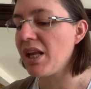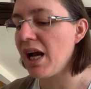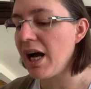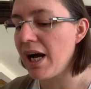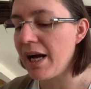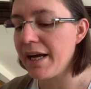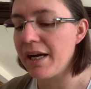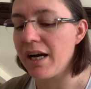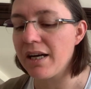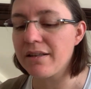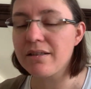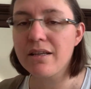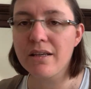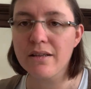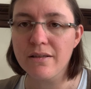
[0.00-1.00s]
I
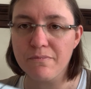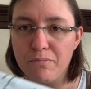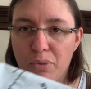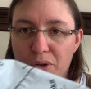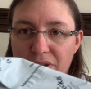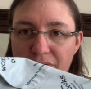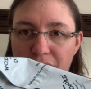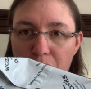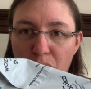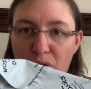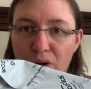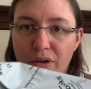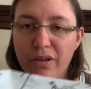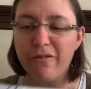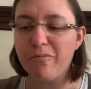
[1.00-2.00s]
got books from
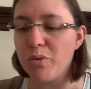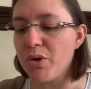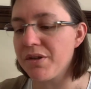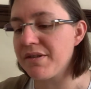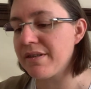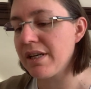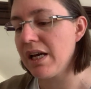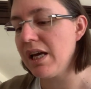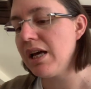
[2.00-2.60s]
World of Books.